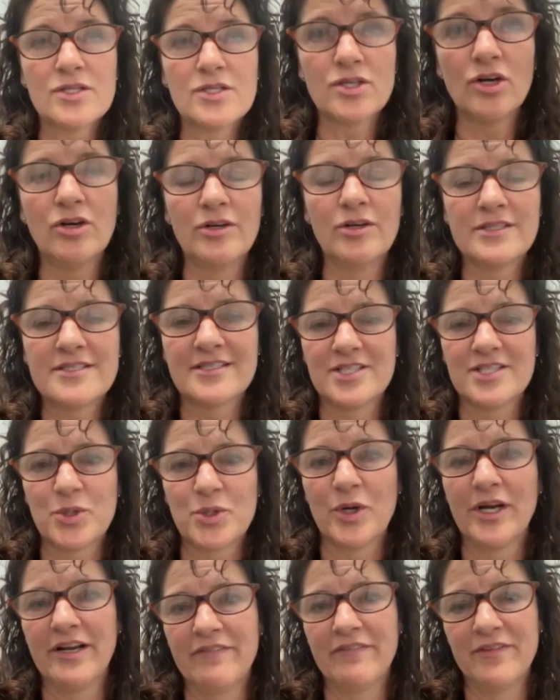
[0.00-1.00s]
it's the story
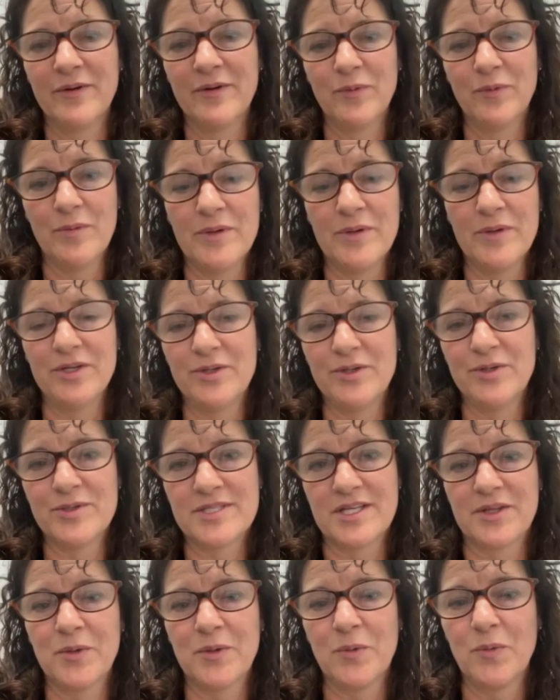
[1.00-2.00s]
of the woman who's at the
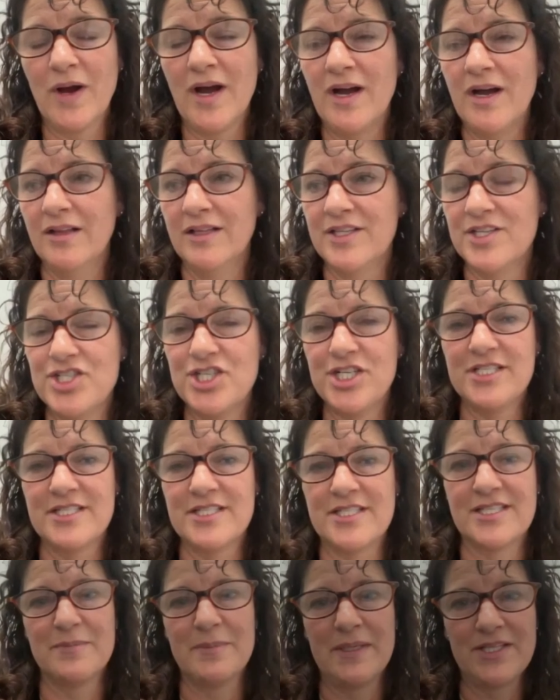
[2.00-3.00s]
well and Jesus
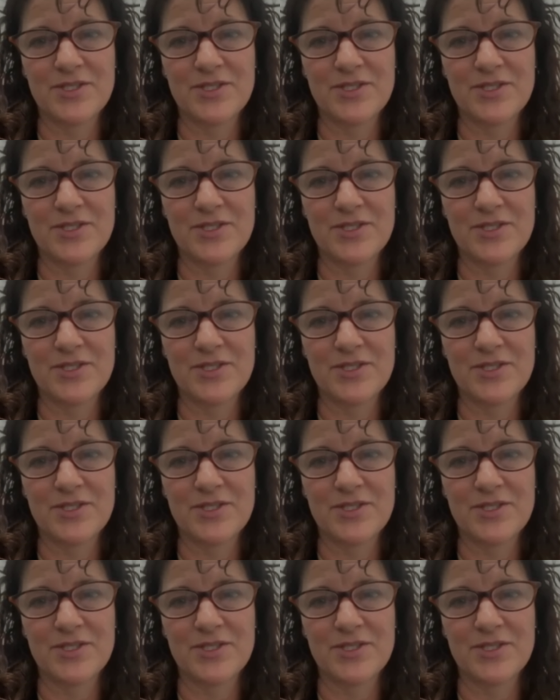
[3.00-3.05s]
meets her